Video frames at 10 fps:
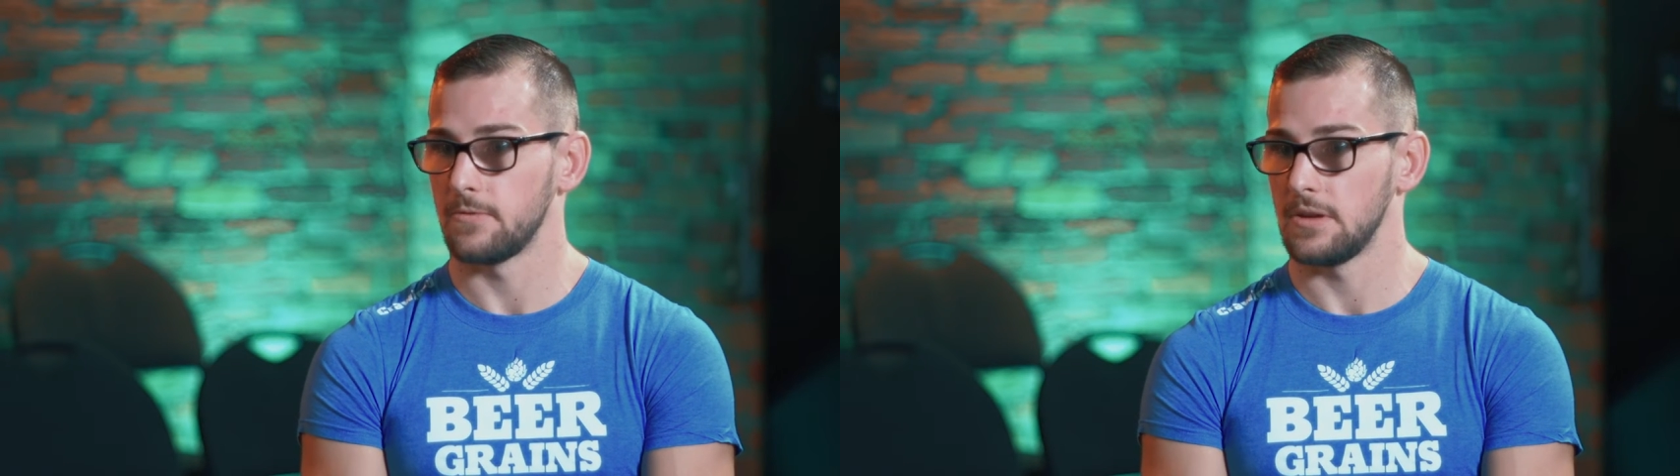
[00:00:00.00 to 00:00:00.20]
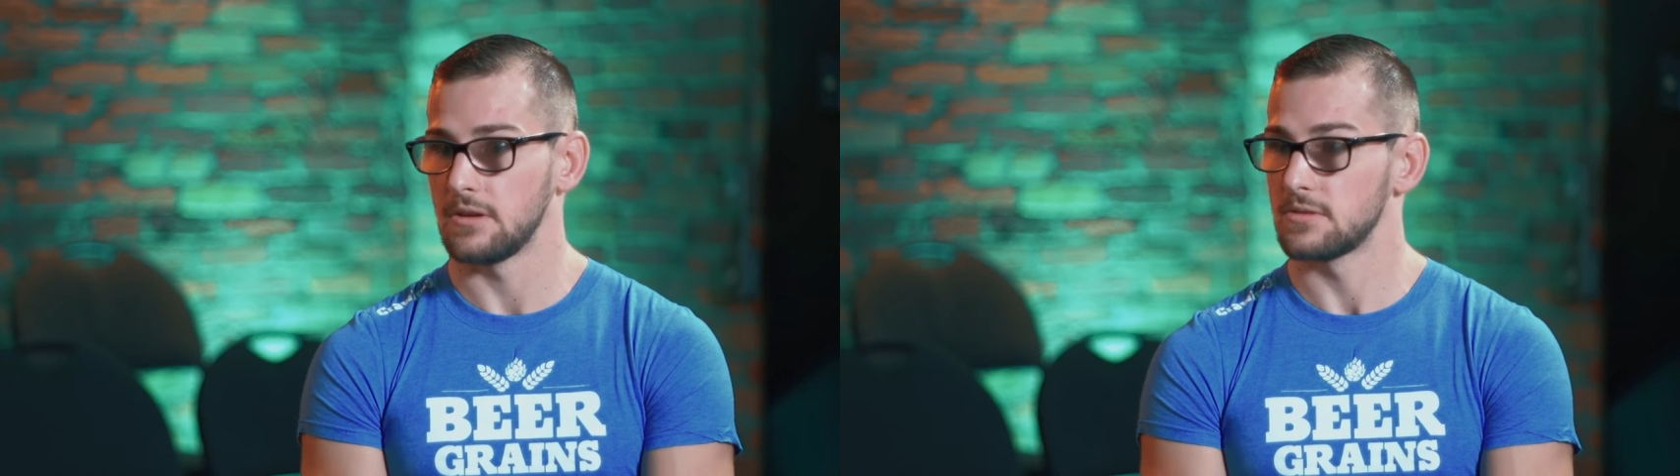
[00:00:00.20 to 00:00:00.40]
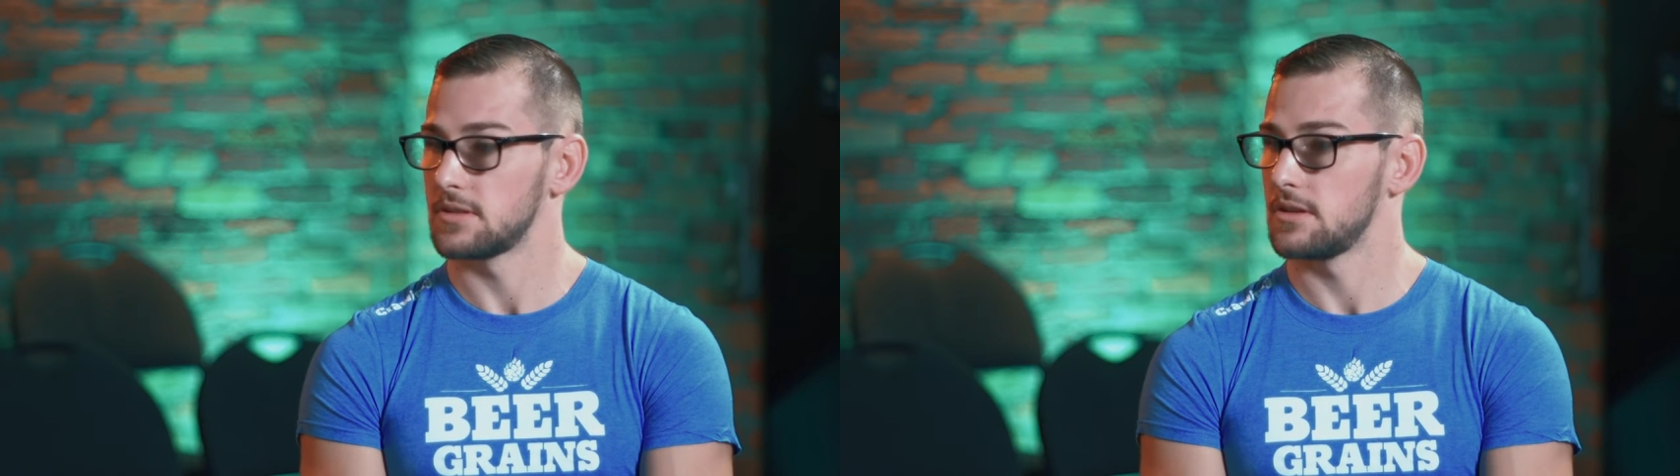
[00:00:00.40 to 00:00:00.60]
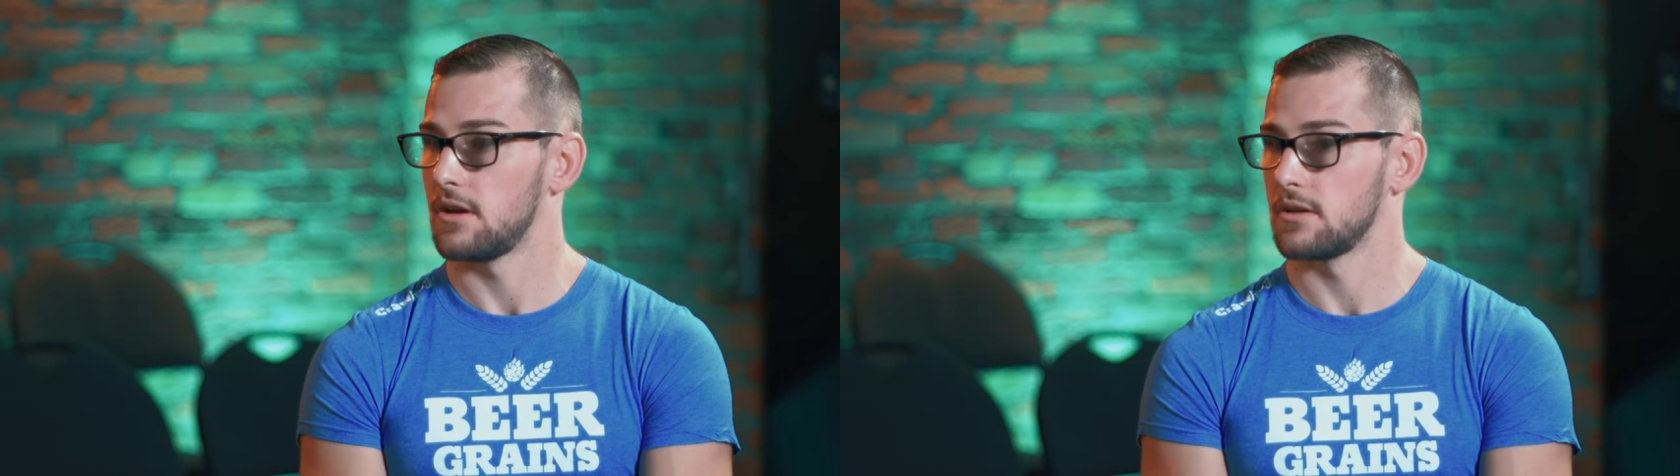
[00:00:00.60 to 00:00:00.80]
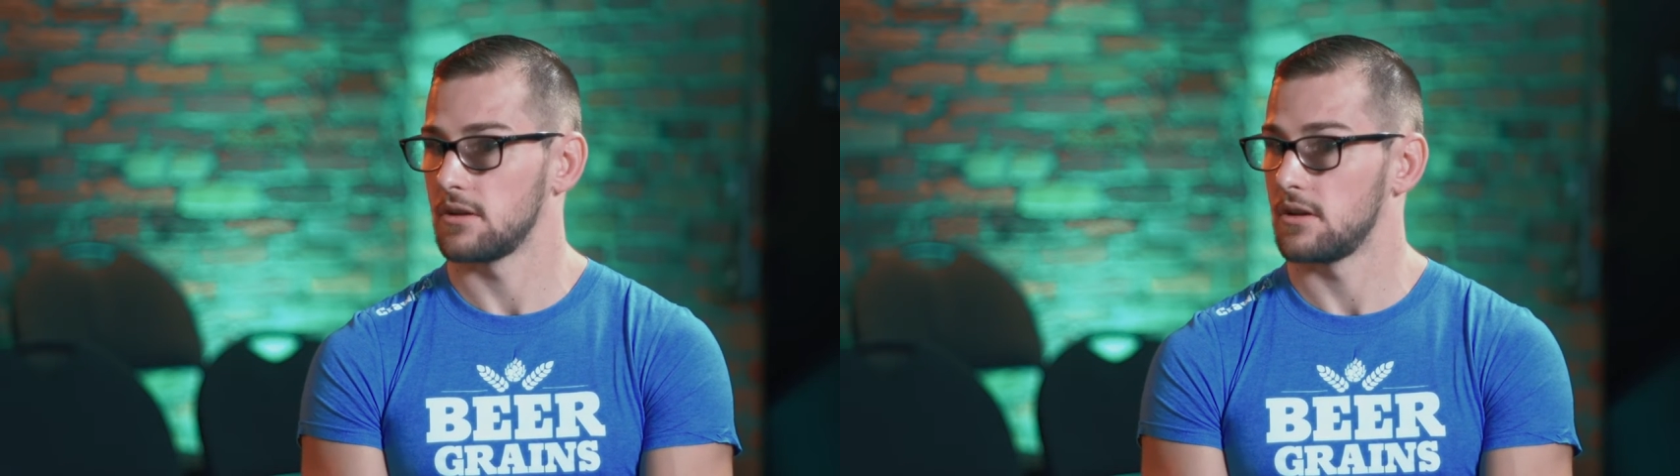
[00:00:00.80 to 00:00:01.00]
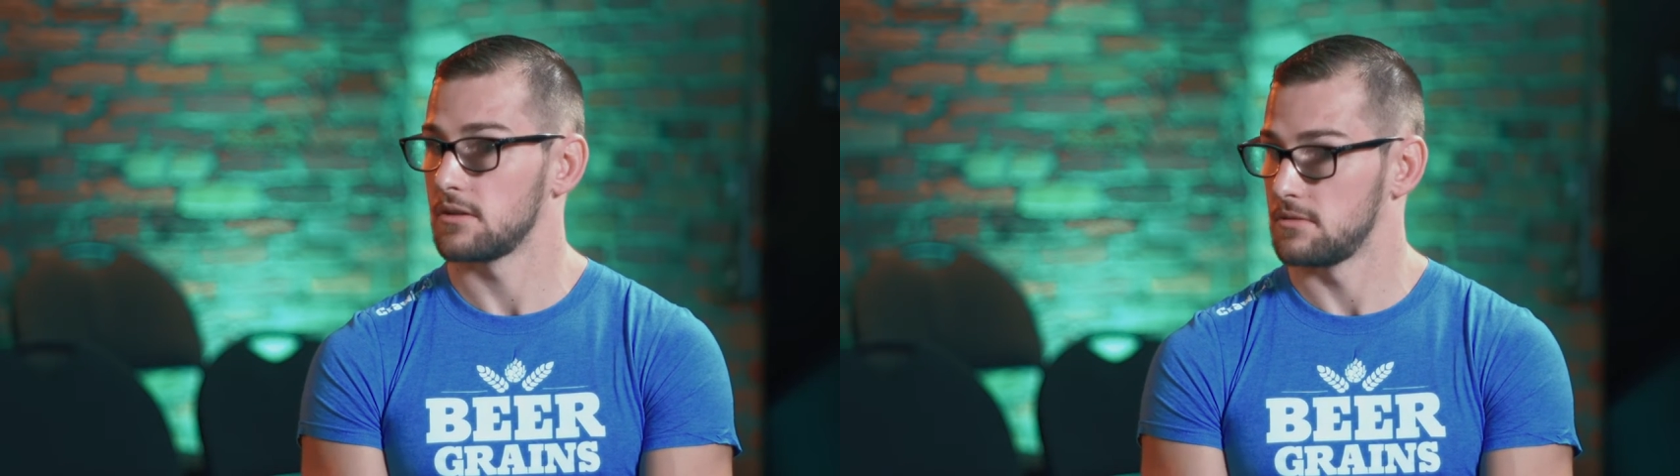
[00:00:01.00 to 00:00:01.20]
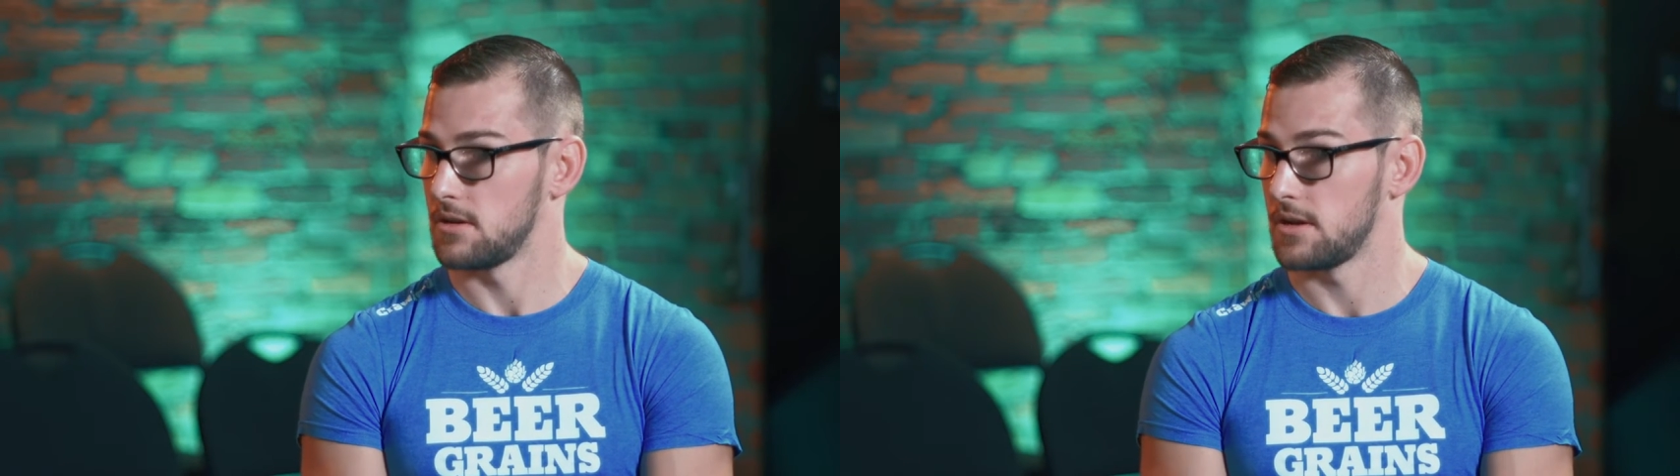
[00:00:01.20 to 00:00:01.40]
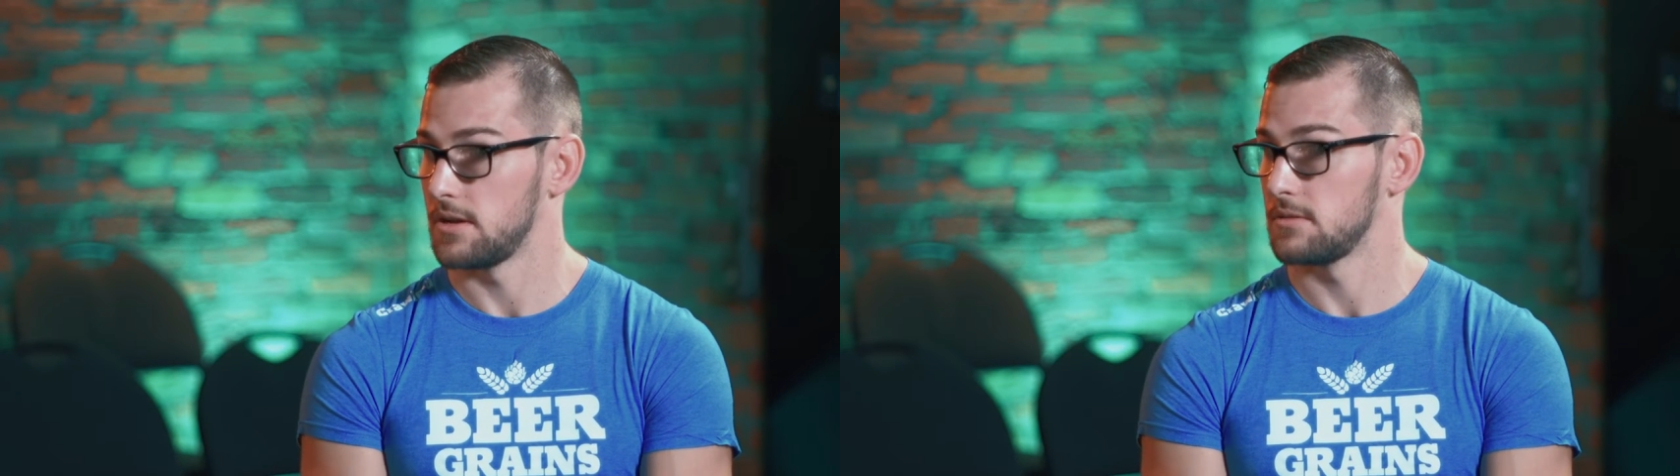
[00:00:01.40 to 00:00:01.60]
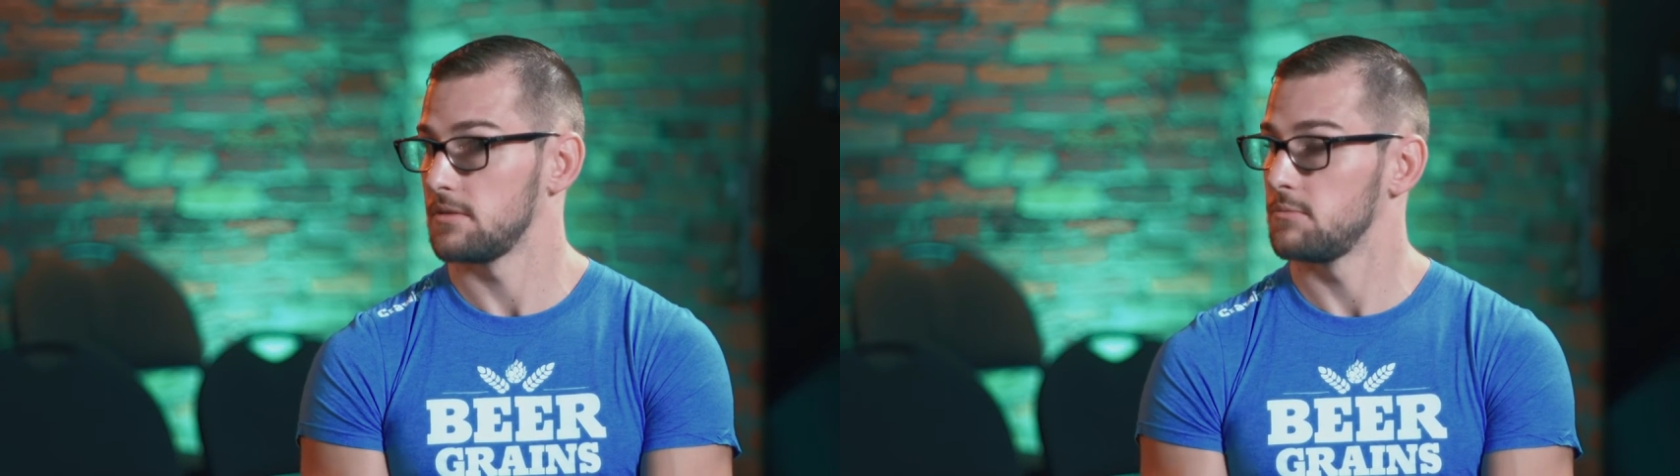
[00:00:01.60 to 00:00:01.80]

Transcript: he goes to Hong Kong a lot and